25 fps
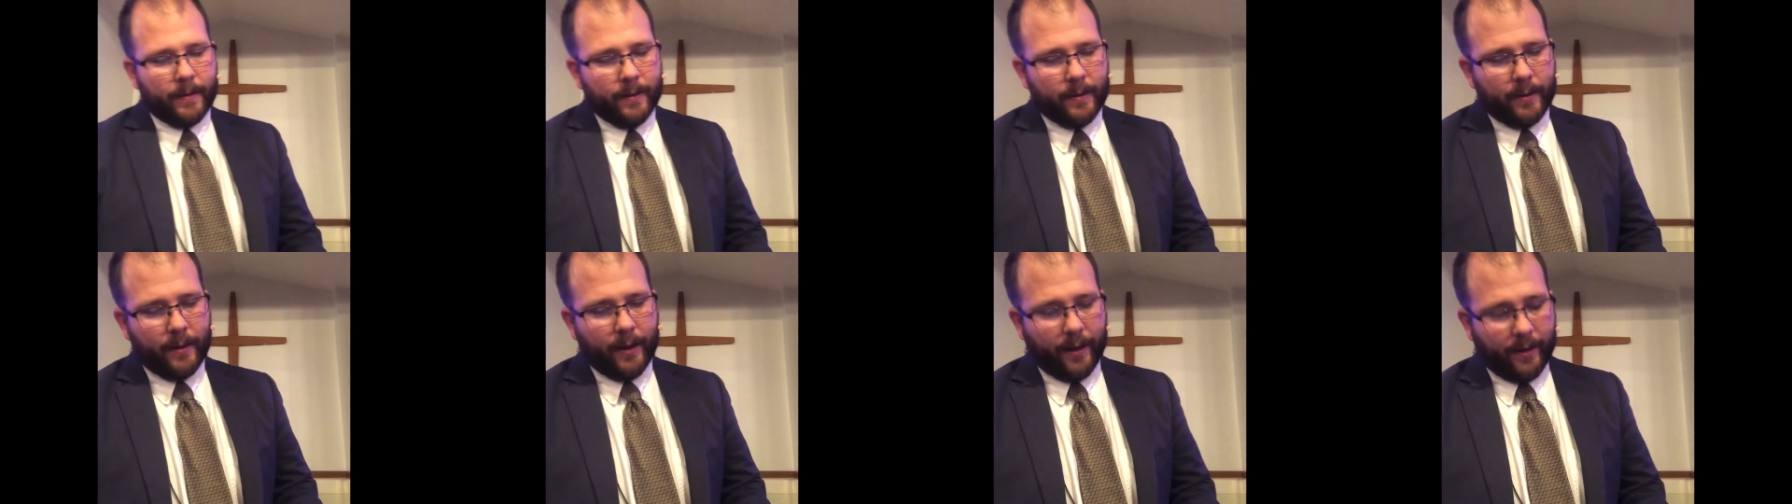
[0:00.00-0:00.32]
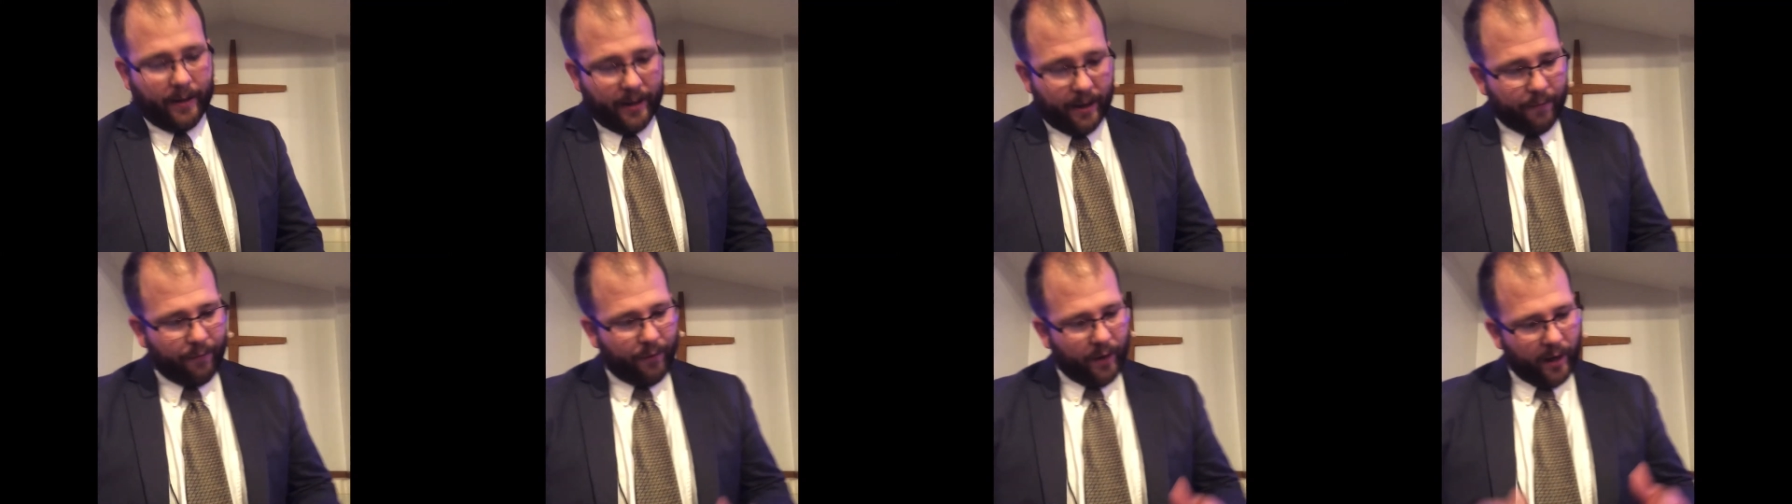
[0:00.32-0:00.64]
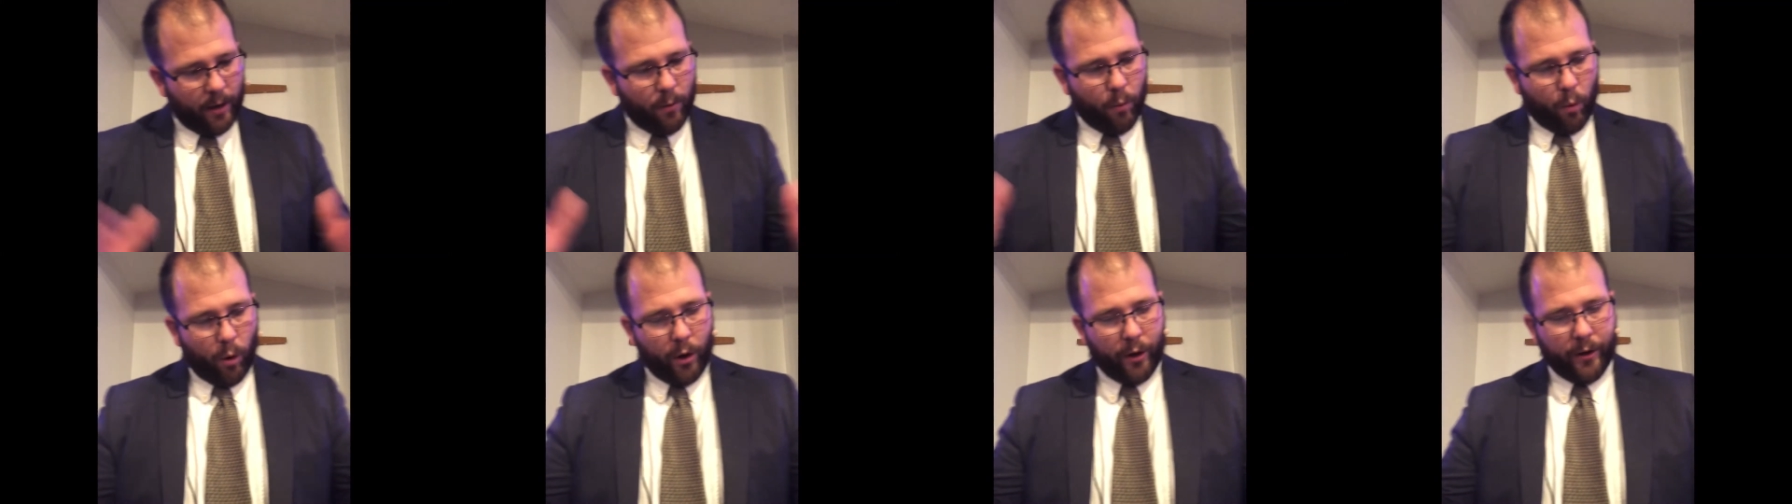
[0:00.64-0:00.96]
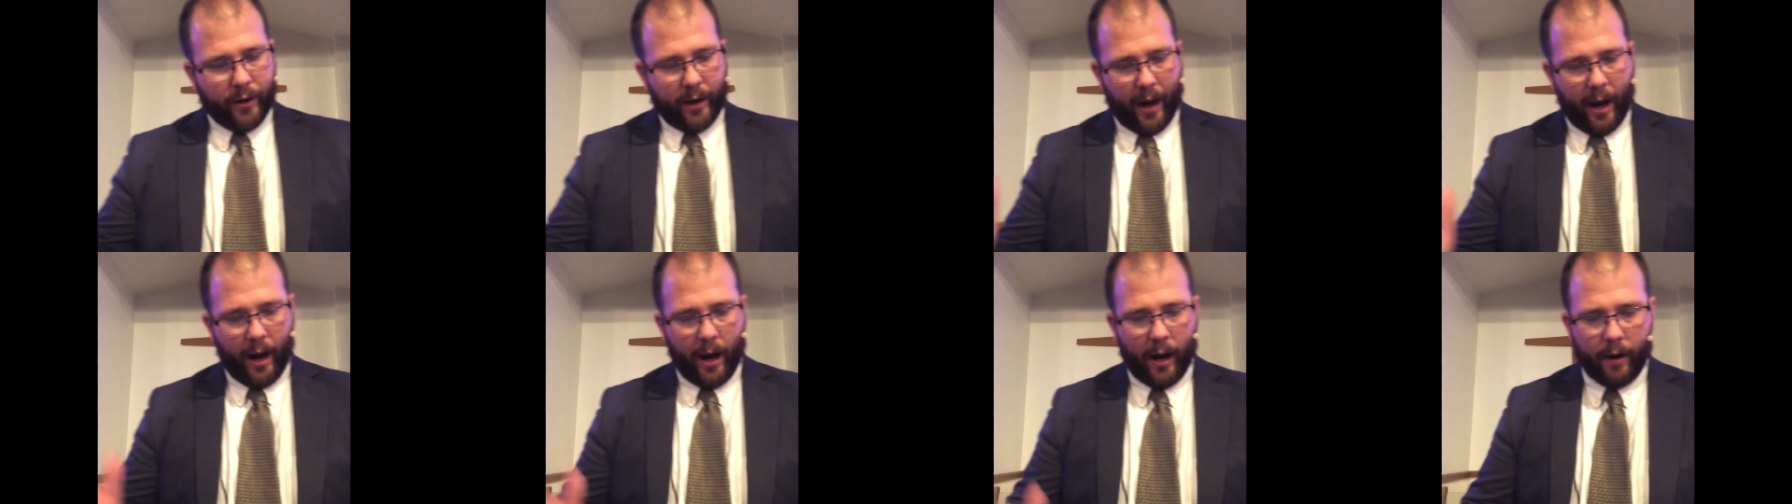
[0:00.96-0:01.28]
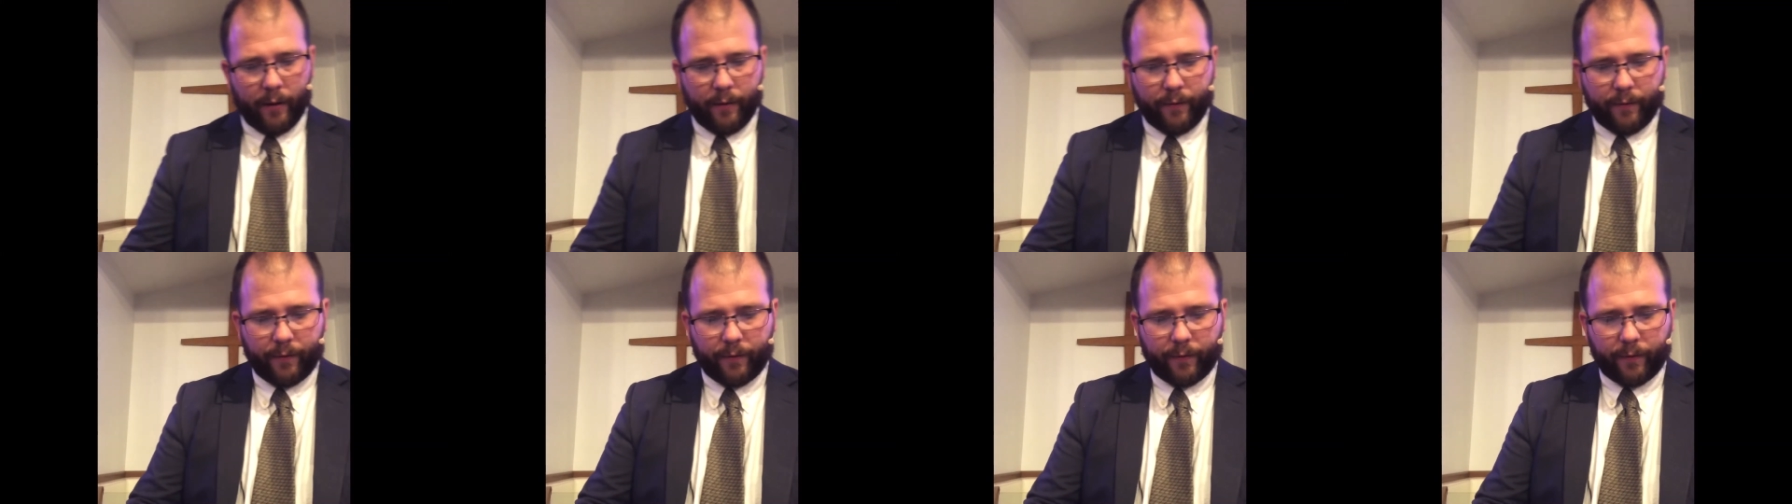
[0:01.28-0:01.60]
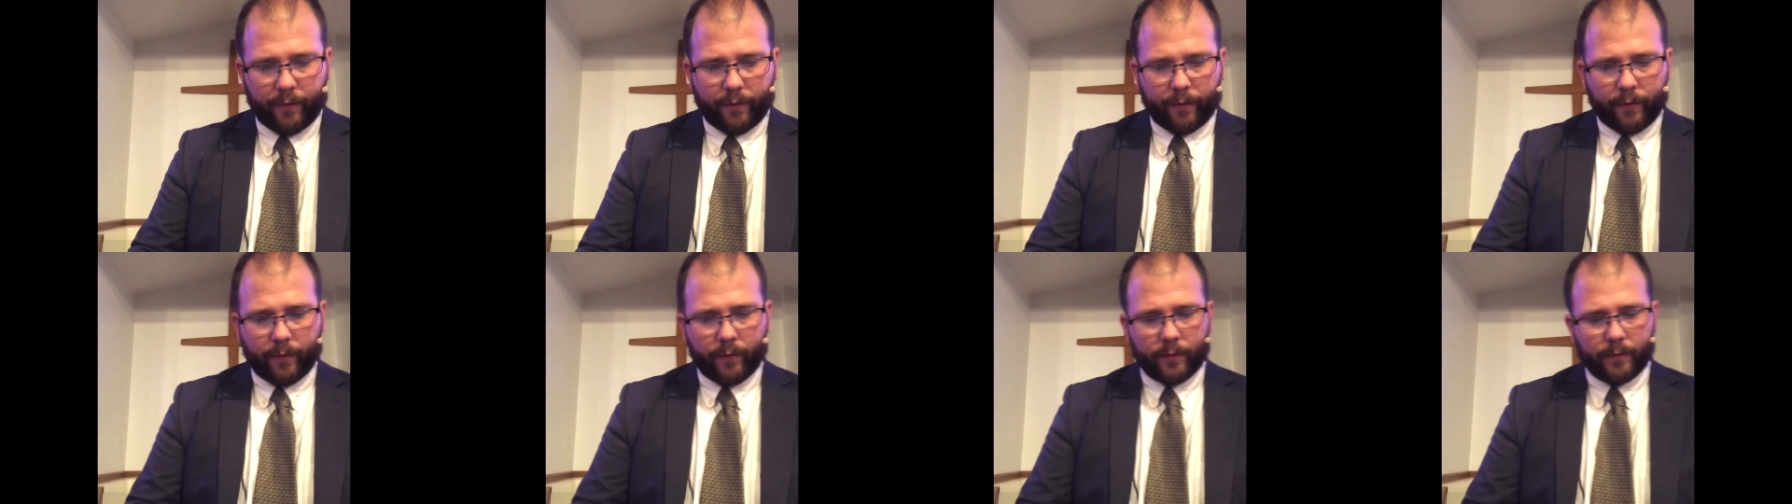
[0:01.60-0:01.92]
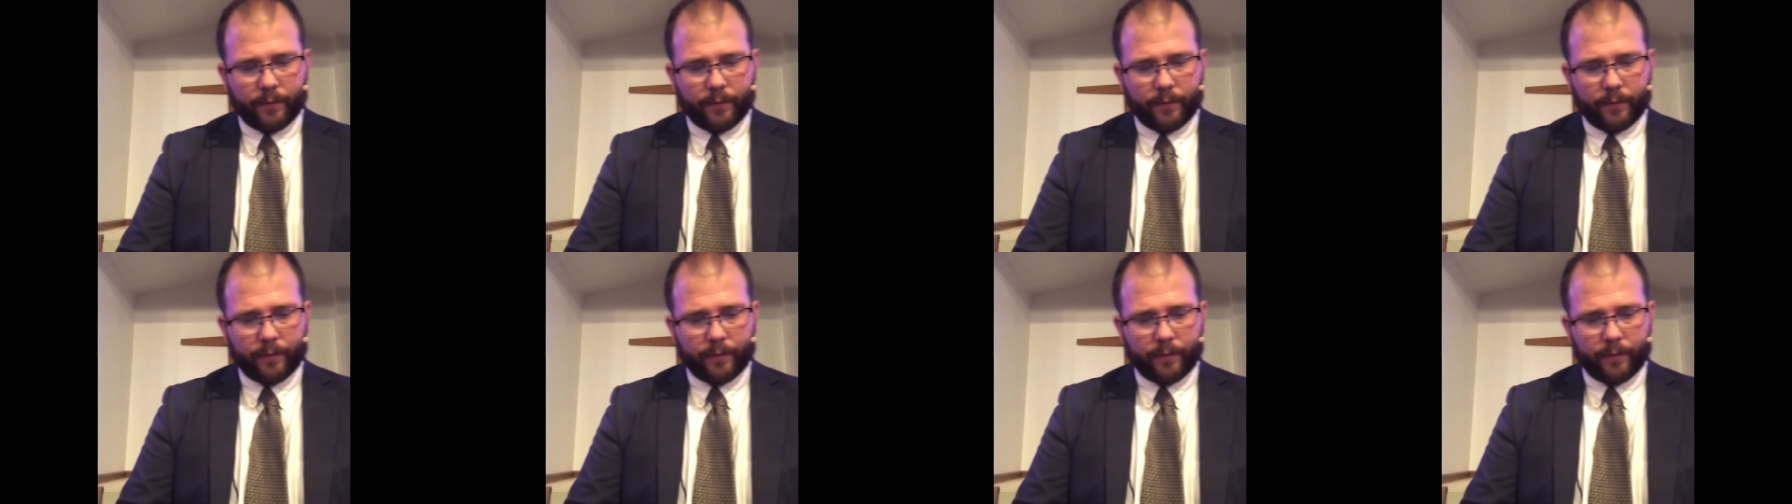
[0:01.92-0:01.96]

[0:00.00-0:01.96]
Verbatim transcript: And if he would have,